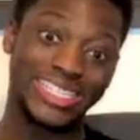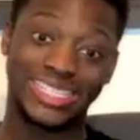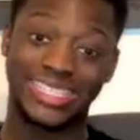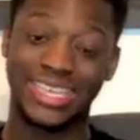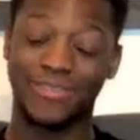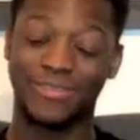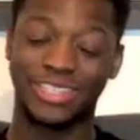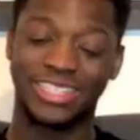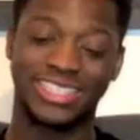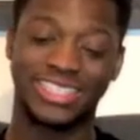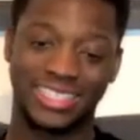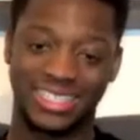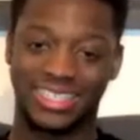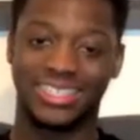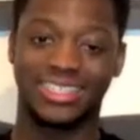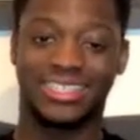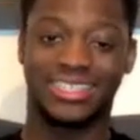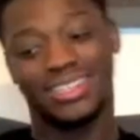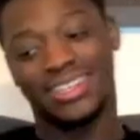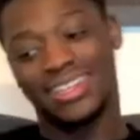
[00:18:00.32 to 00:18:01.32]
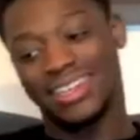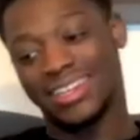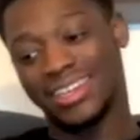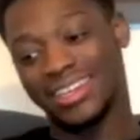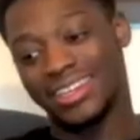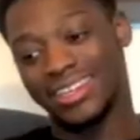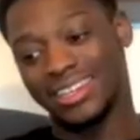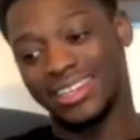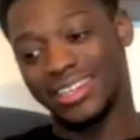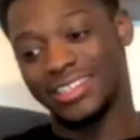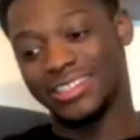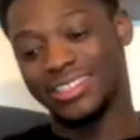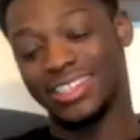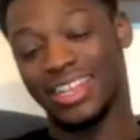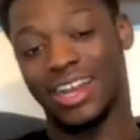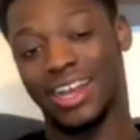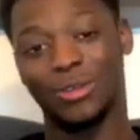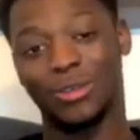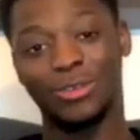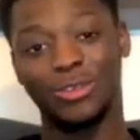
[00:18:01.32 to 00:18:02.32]
at 17.
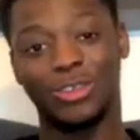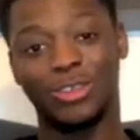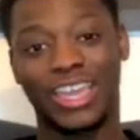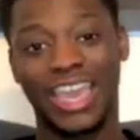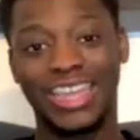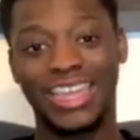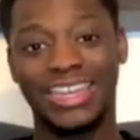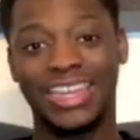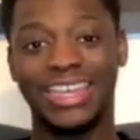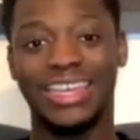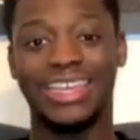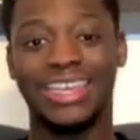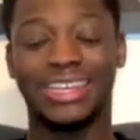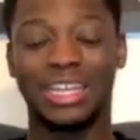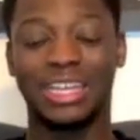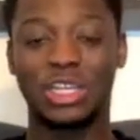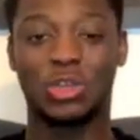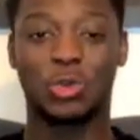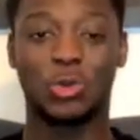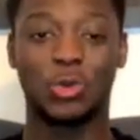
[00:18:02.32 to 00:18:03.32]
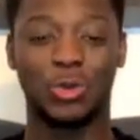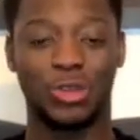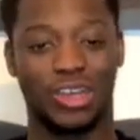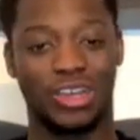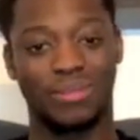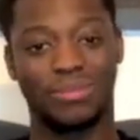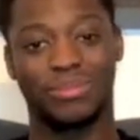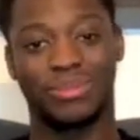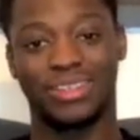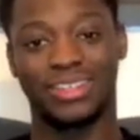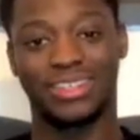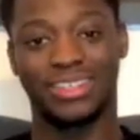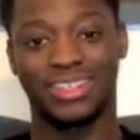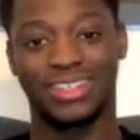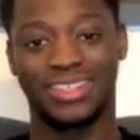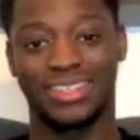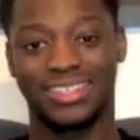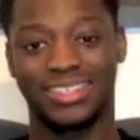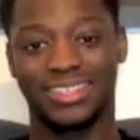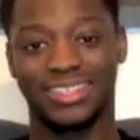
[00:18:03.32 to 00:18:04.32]
Now you're getting the England call up.
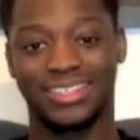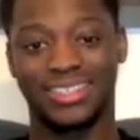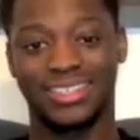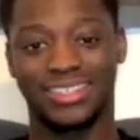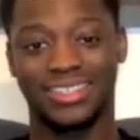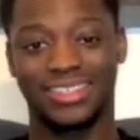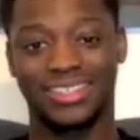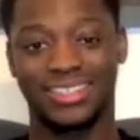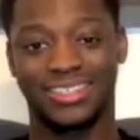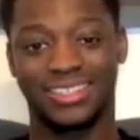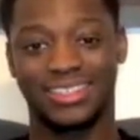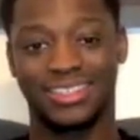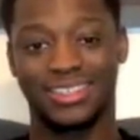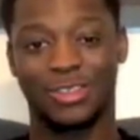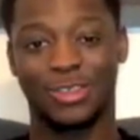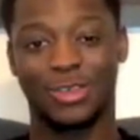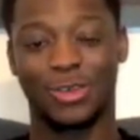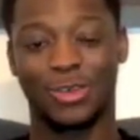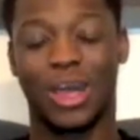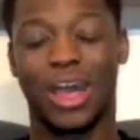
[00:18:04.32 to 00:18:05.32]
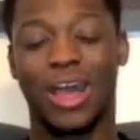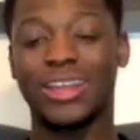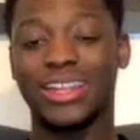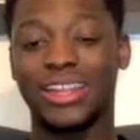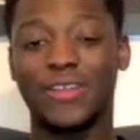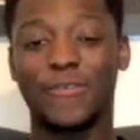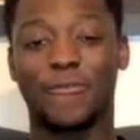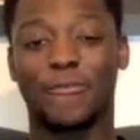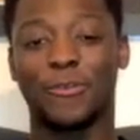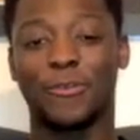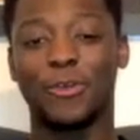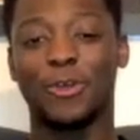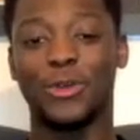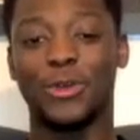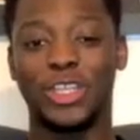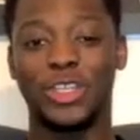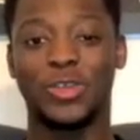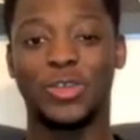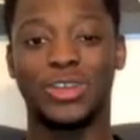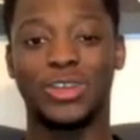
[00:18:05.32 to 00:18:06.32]
So, how did it feel
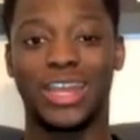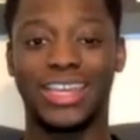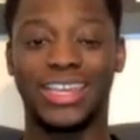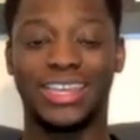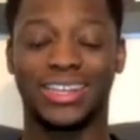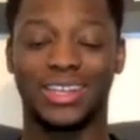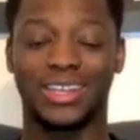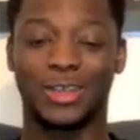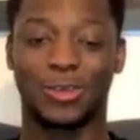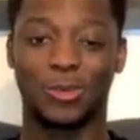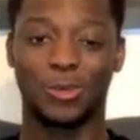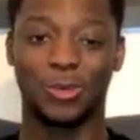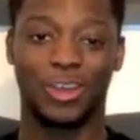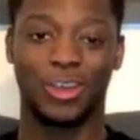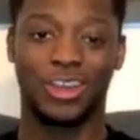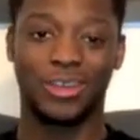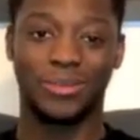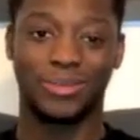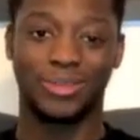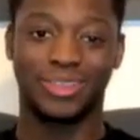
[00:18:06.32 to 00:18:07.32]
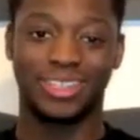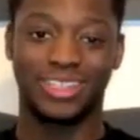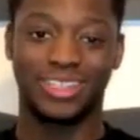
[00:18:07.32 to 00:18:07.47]
when you got that England call up?